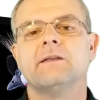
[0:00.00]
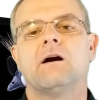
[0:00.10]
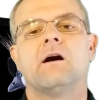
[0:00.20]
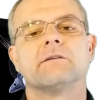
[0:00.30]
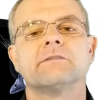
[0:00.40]

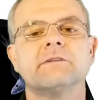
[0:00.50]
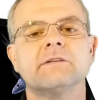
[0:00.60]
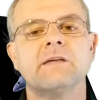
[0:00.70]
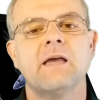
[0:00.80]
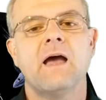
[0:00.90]
Now,
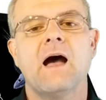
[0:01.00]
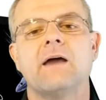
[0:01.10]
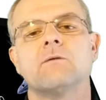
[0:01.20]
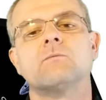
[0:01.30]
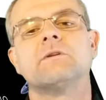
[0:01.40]
honestly,
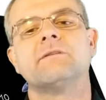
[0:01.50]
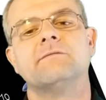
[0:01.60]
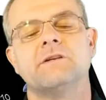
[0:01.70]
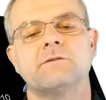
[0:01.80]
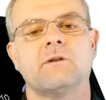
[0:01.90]
I don't really
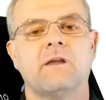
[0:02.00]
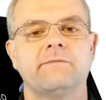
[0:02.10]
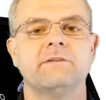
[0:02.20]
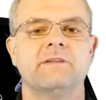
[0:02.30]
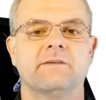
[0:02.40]
envision
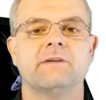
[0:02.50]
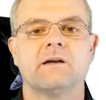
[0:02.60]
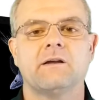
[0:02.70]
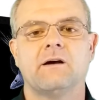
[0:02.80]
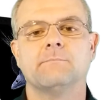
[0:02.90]

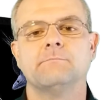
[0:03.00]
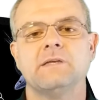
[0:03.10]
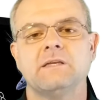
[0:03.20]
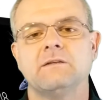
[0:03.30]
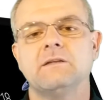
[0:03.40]
LoveToDev.com
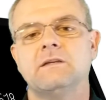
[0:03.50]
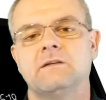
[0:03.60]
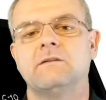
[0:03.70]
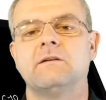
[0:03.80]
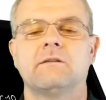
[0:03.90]
being
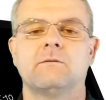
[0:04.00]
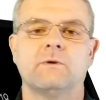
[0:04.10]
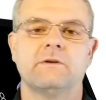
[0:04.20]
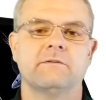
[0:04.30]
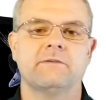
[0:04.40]
in the
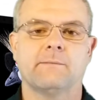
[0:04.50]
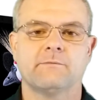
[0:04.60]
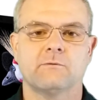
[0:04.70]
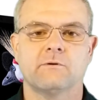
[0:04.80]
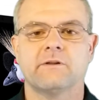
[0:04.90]
Windows
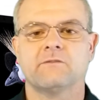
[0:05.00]
App Store,